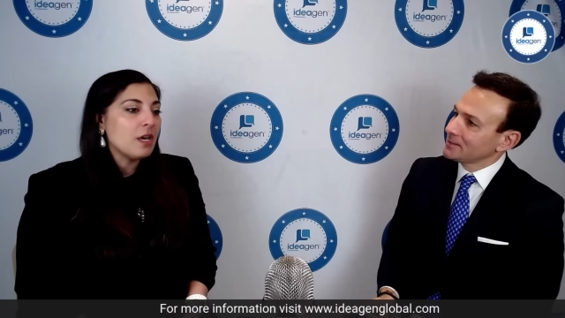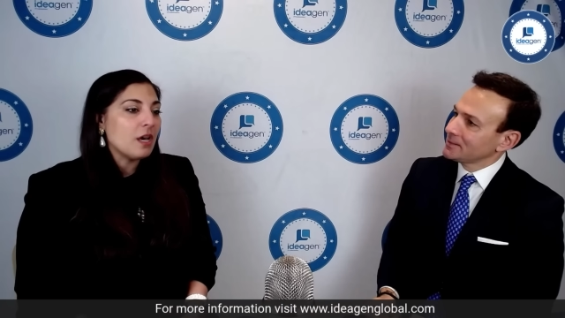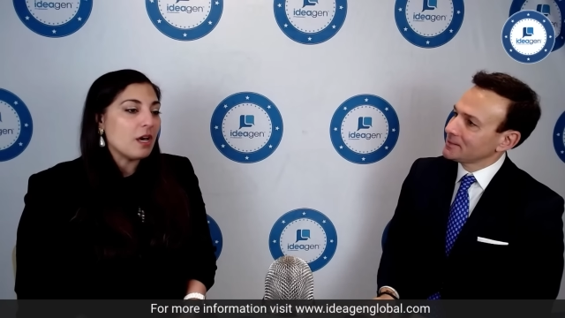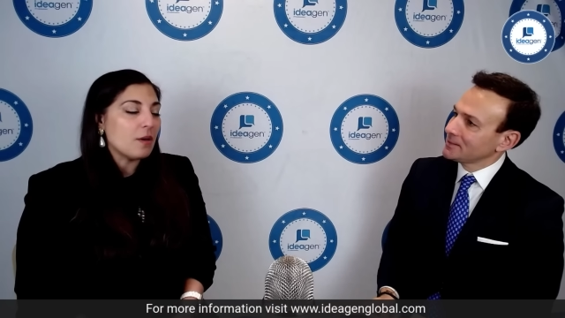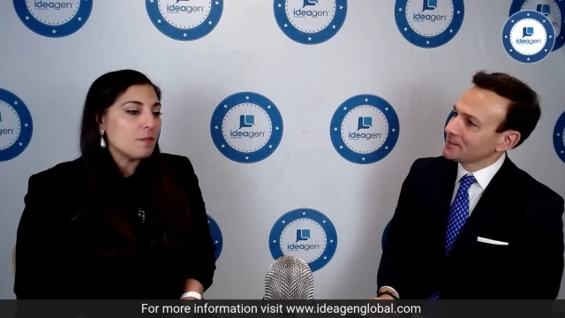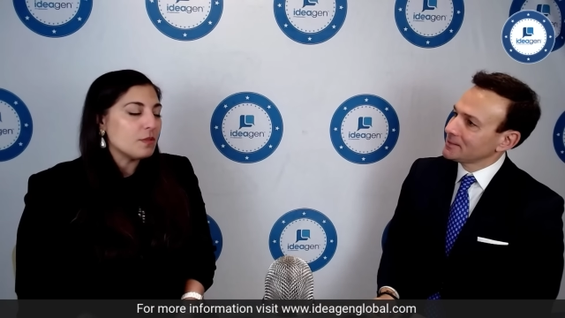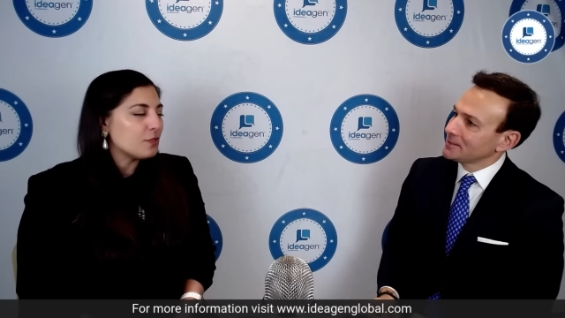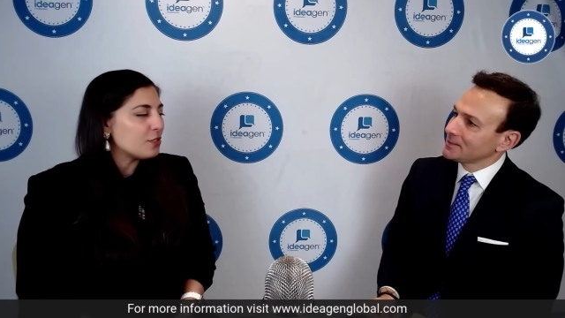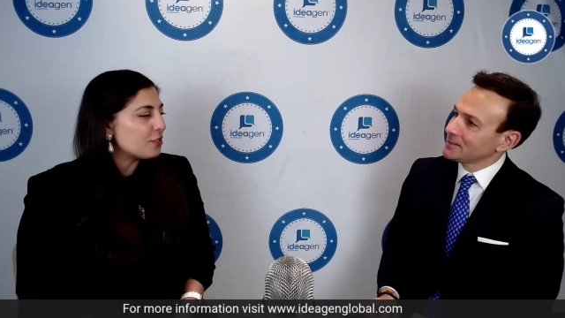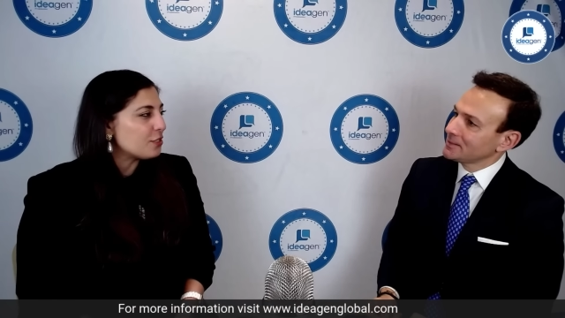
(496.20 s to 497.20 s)
Speaker 1: Um,
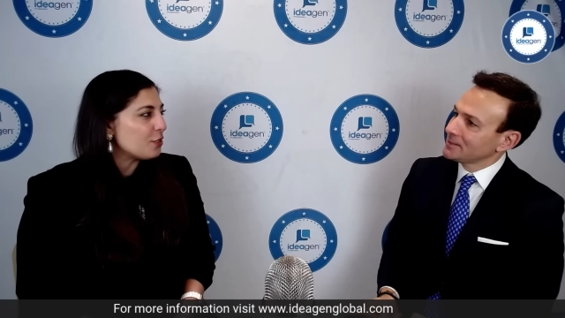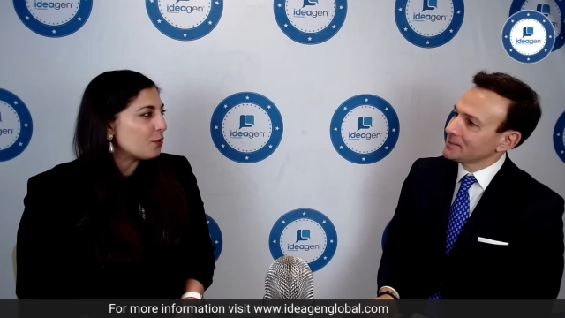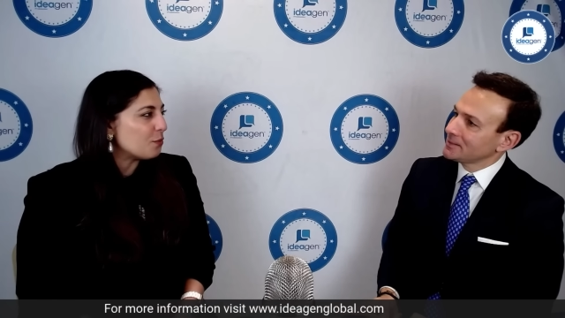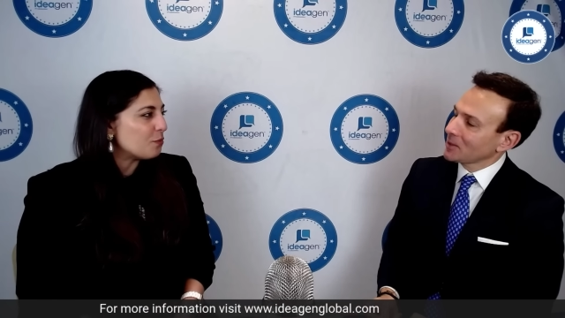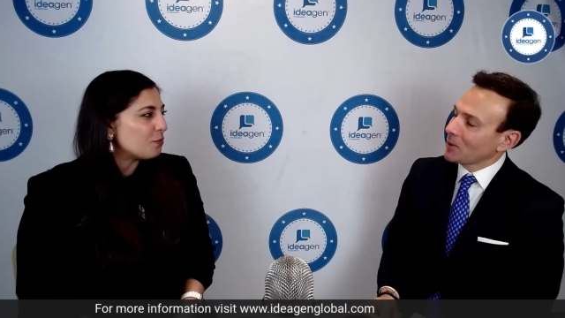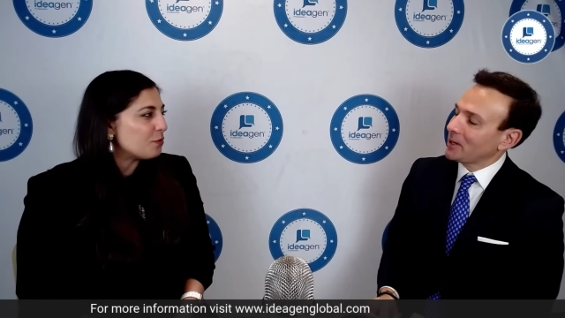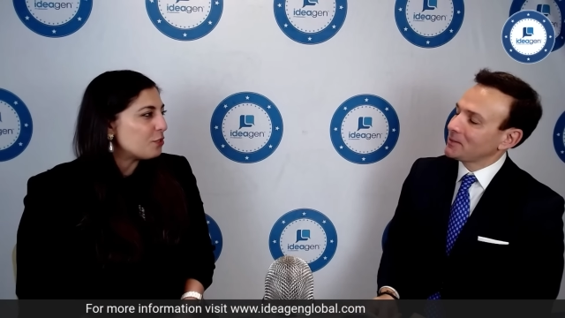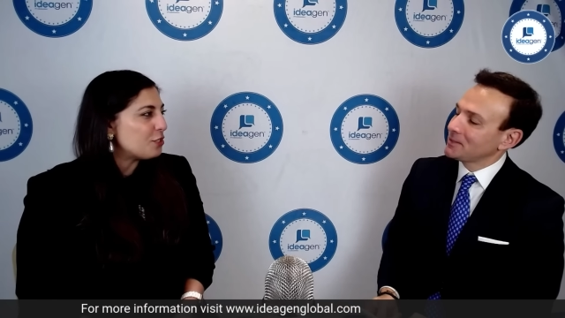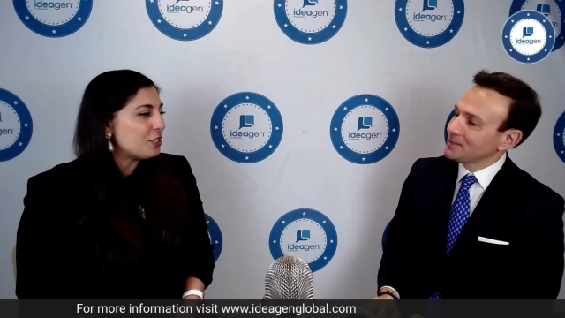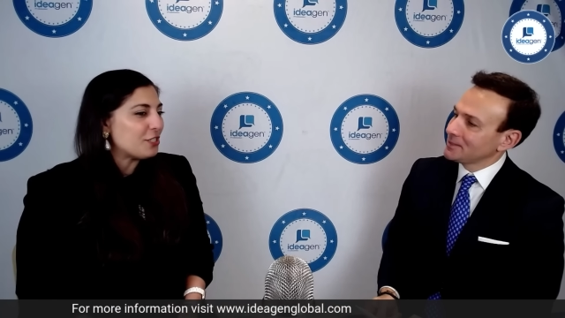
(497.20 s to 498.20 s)
there's just you know
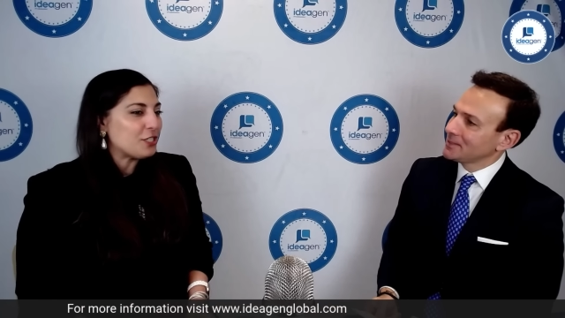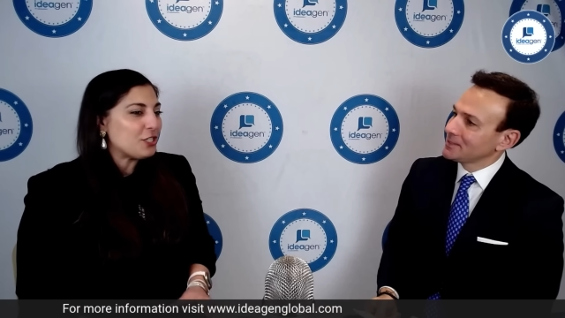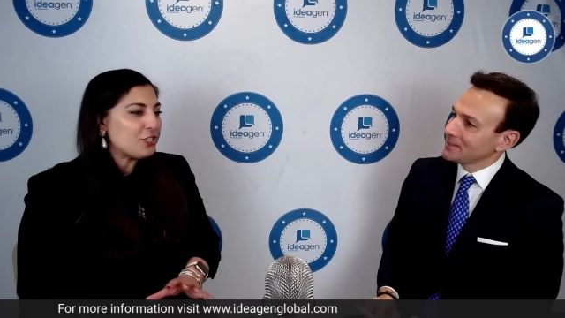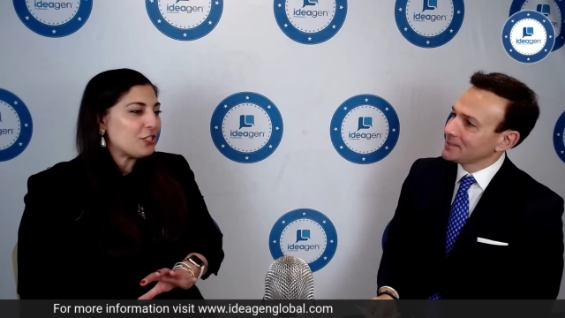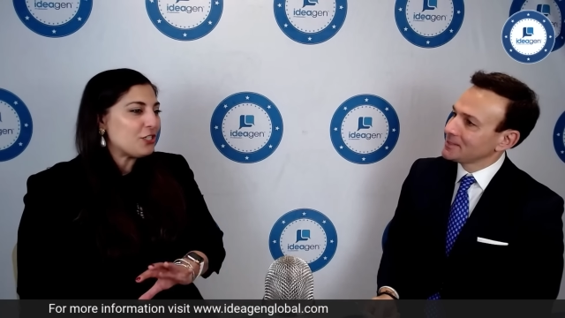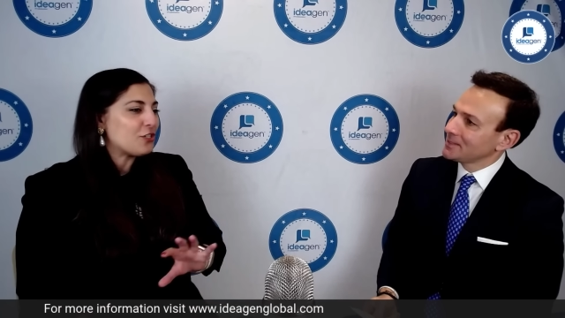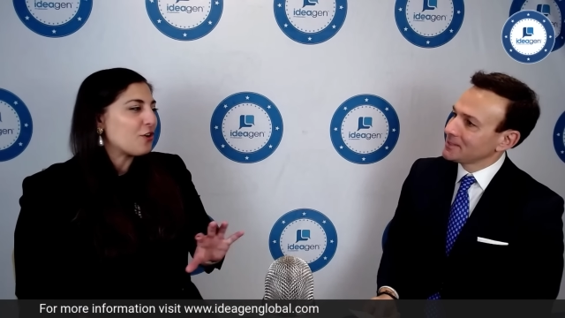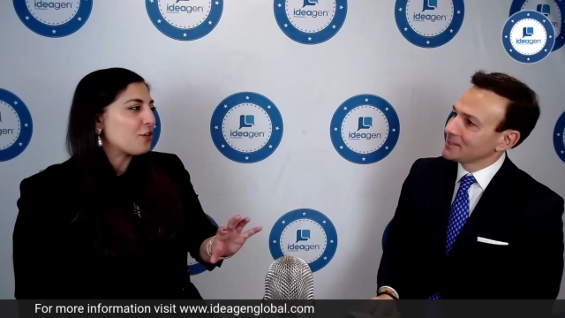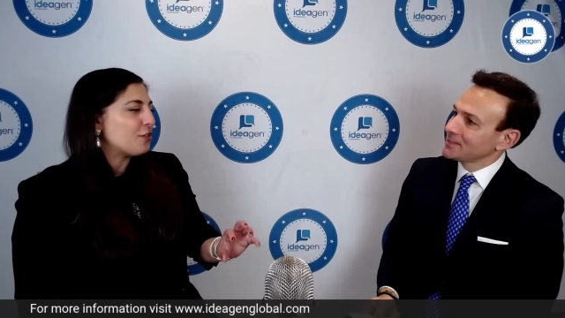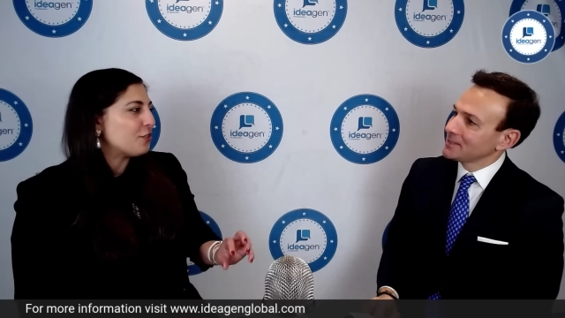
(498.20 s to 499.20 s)
wow. just just to
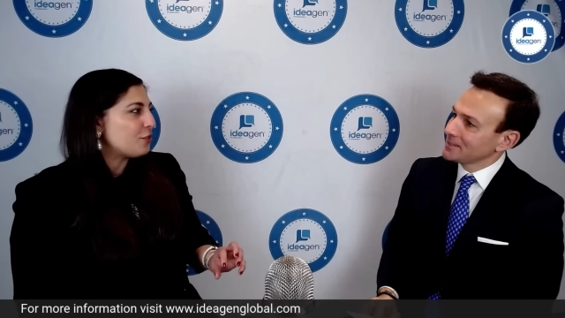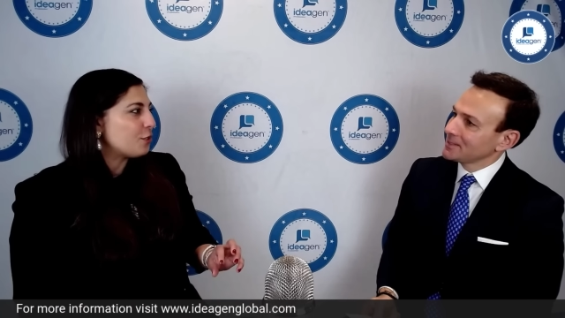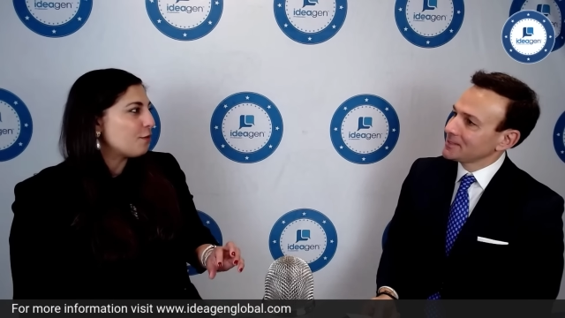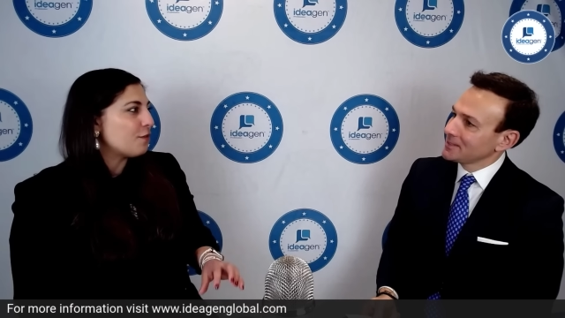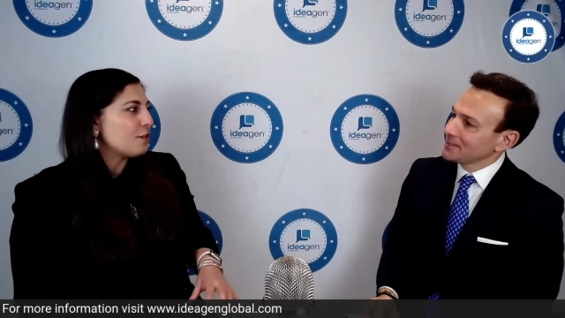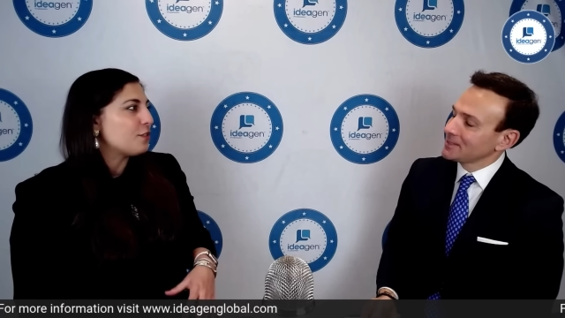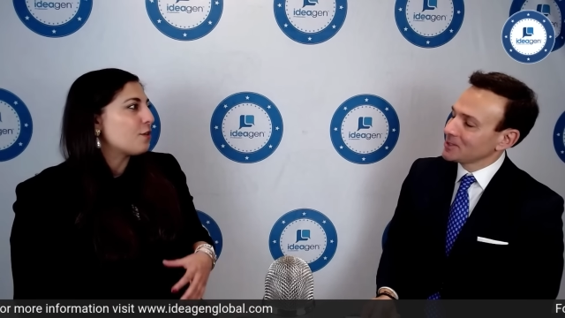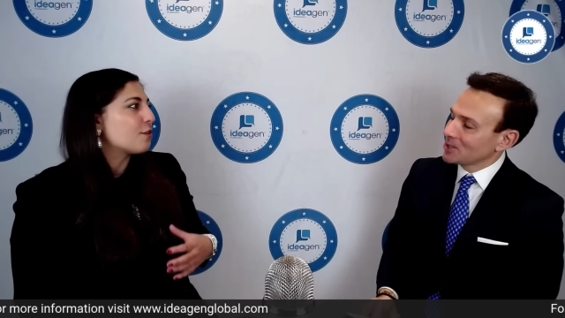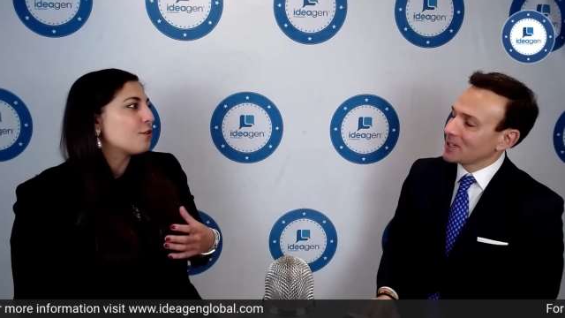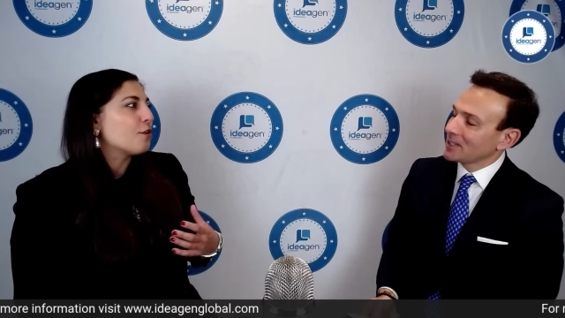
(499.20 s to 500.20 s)
start on the surface,
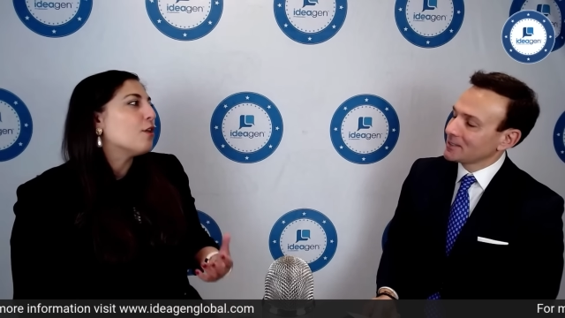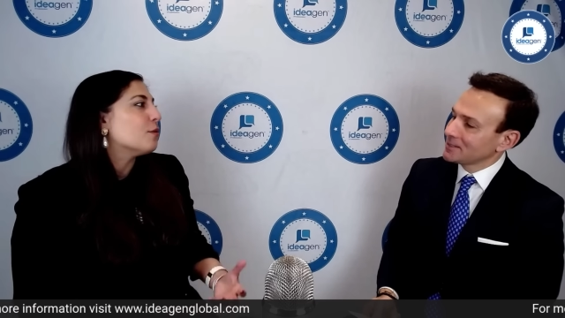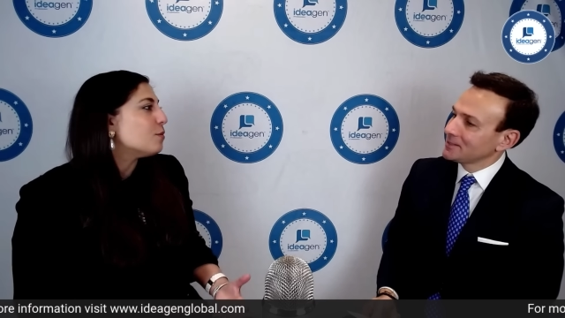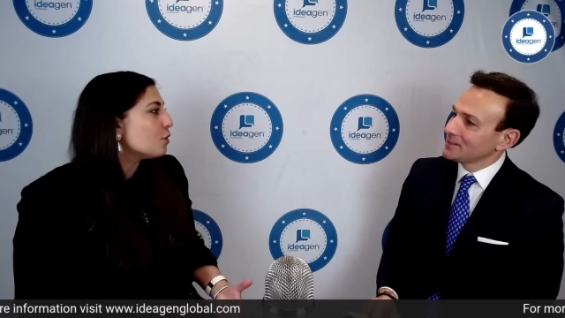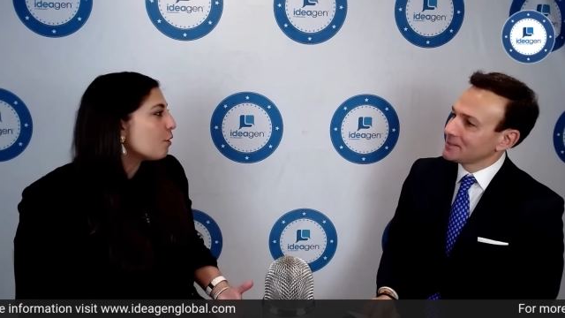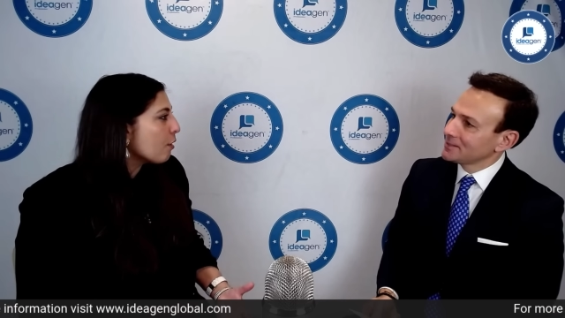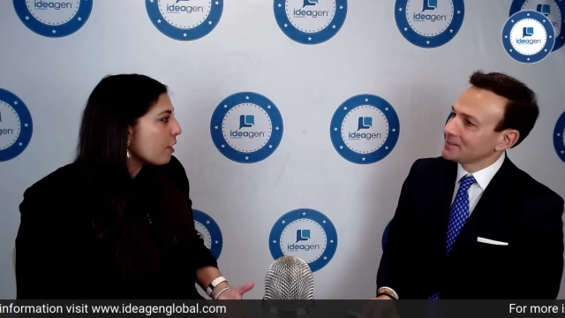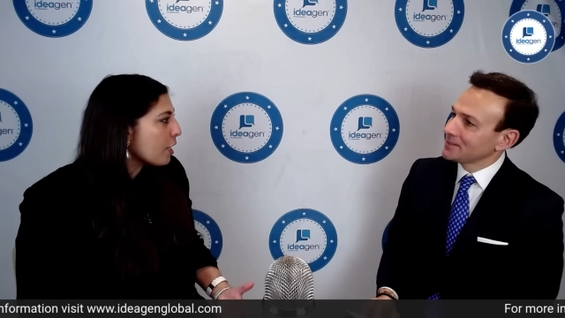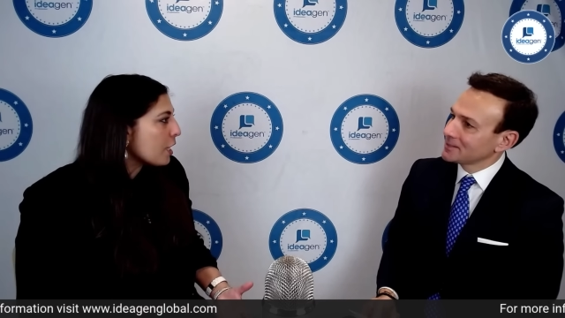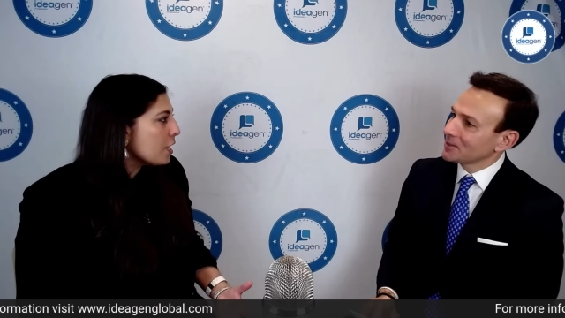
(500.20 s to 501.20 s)
Dr. Sure.
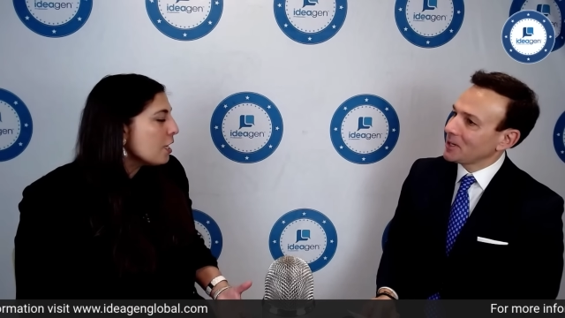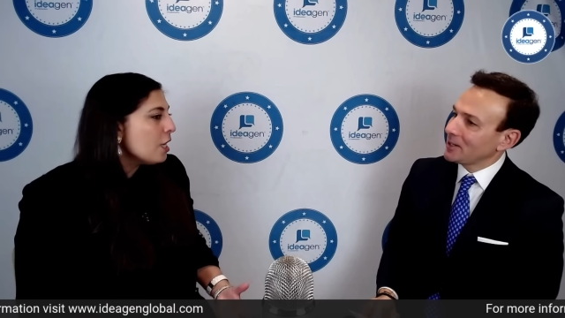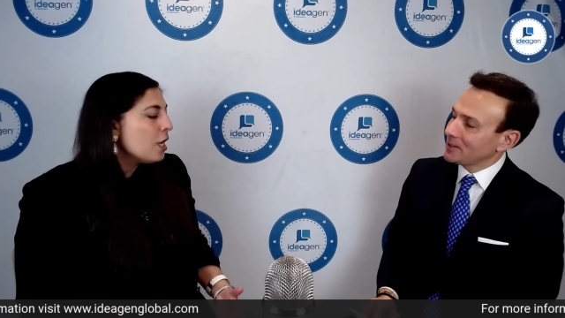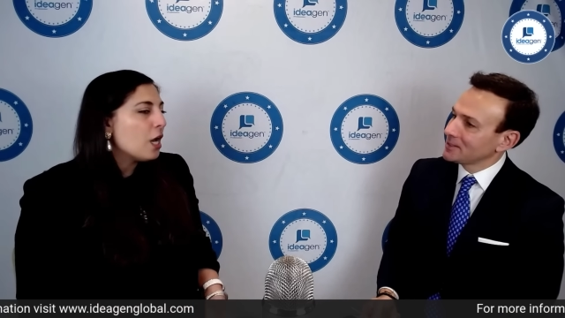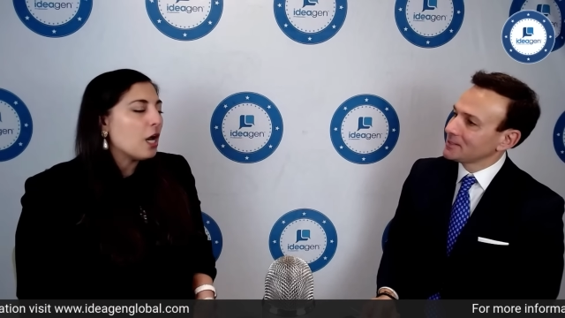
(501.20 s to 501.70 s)
Alamdari. Wow.